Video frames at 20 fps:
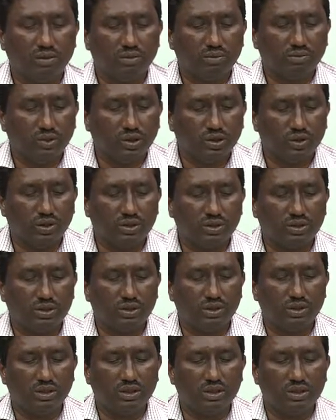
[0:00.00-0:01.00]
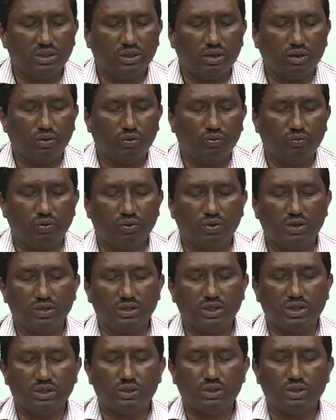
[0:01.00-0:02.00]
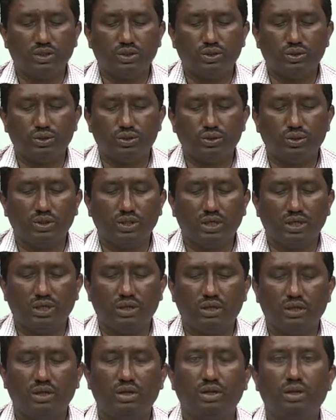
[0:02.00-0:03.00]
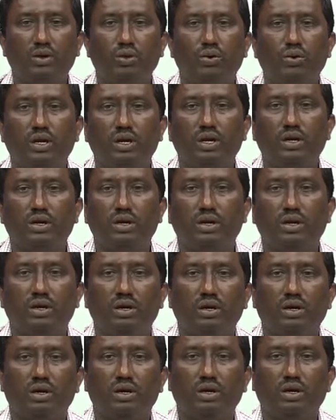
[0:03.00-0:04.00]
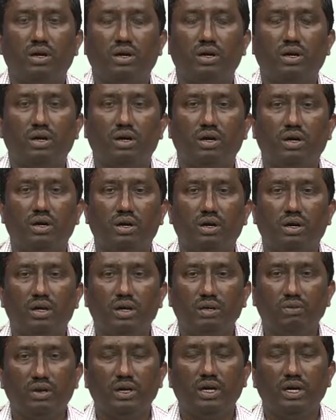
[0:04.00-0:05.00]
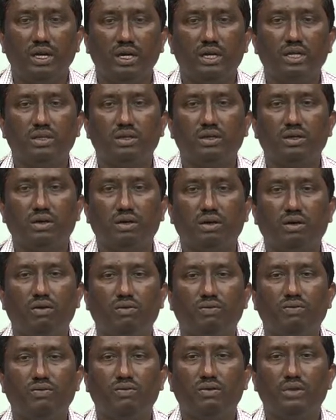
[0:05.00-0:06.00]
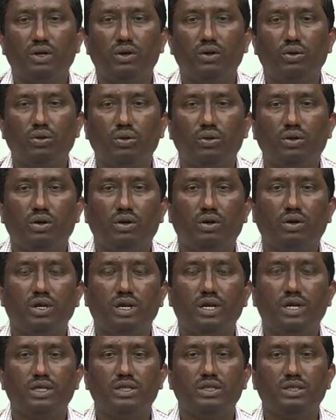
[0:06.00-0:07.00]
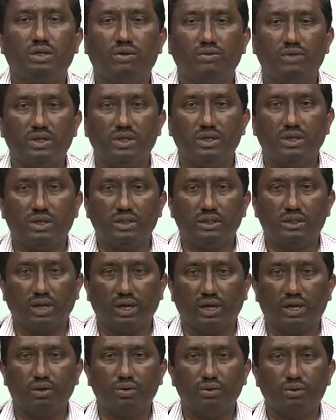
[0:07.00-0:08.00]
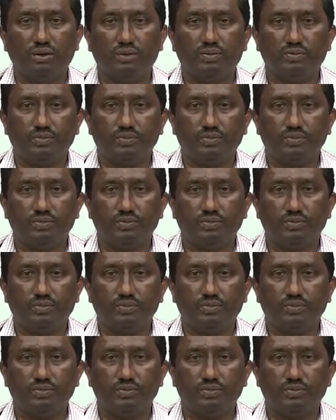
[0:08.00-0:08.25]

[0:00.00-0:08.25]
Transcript: because these load flow results show that loading or give an indication of the load on each of the circuit.